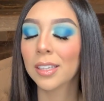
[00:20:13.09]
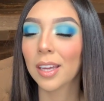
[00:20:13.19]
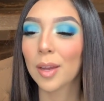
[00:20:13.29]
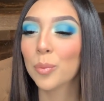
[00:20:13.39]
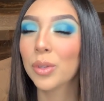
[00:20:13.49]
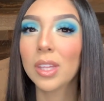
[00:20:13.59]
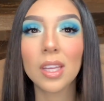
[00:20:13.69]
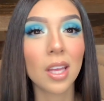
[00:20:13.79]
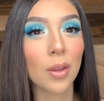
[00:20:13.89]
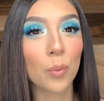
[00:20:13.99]
I'm
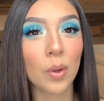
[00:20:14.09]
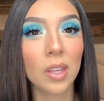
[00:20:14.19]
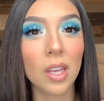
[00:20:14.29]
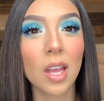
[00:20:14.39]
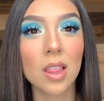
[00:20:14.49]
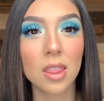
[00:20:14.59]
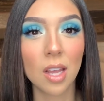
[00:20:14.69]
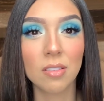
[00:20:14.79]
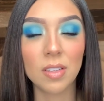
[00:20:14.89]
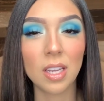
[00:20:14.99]
really
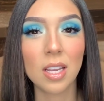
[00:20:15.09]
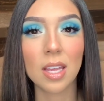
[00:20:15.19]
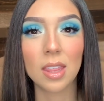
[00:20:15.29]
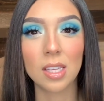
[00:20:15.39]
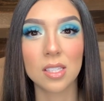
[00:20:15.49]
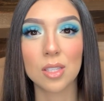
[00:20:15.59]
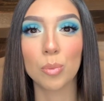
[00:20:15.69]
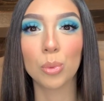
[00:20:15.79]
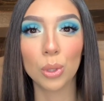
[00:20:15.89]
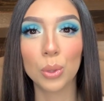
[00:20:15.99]
loving this
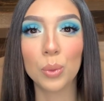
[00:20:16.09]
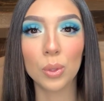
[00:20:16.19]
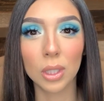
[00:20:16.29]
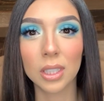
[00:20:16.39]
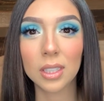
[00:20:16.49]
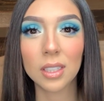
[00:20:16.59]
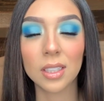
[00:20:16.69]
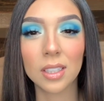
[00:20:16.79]
blue look.